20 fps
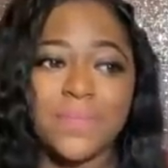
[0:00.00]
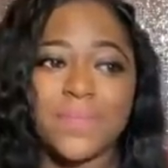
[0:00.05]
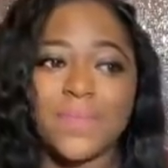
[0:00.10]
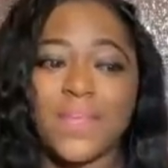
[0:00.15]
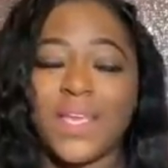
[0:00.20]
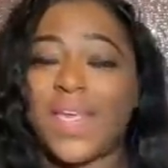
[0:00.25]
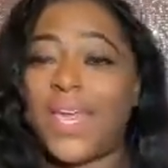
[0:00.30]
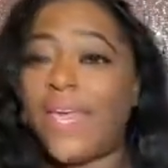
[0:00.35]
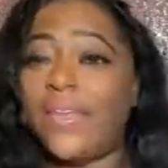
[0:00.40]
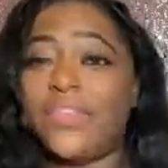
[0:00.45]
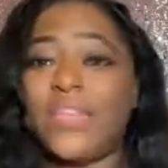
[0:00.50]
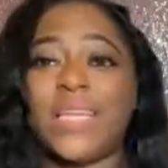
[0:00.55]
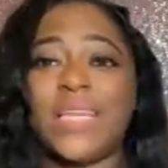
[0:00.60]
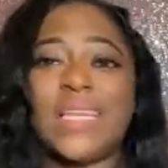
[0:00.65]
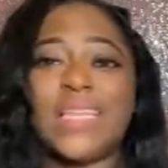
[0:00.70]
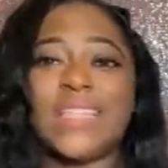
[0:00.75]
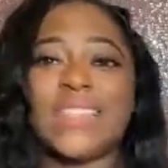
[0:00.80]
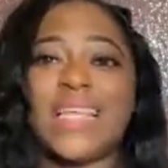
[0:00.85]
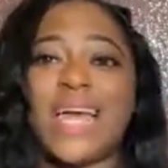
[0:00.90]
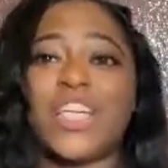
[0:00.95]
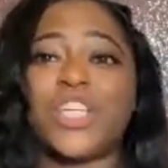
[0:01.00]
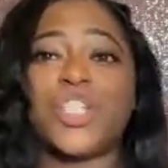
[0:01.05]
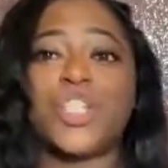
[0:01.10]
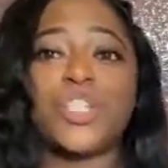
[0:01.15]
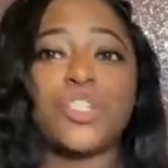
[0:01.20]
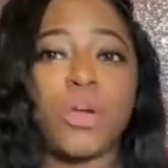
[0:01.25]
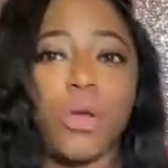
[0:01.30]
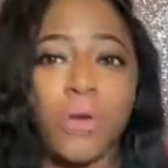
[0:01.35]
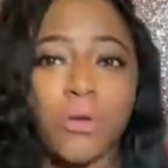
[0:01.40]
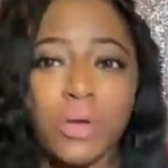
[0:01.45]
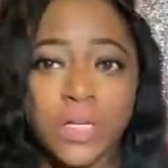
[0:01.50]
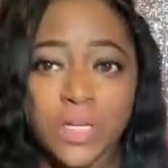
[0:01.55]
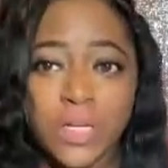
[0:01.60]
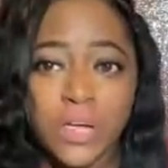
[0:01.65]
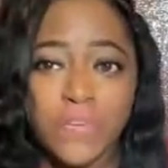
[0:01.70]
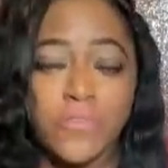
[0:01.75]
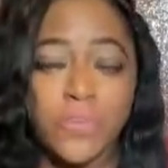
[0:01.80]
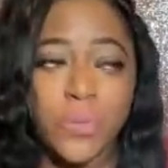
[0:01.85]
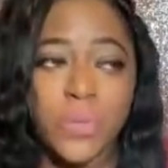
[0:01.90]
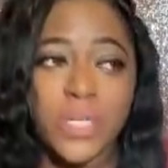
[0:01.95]
Anthony is not strong
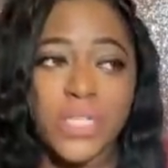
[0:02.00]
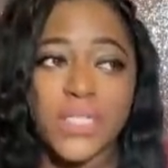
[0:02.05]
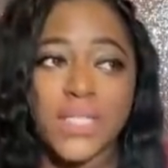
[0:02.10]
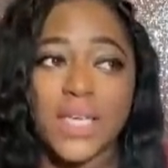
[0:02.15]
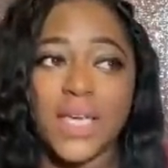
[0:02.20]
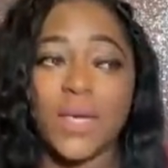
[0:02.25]
enough for Winter,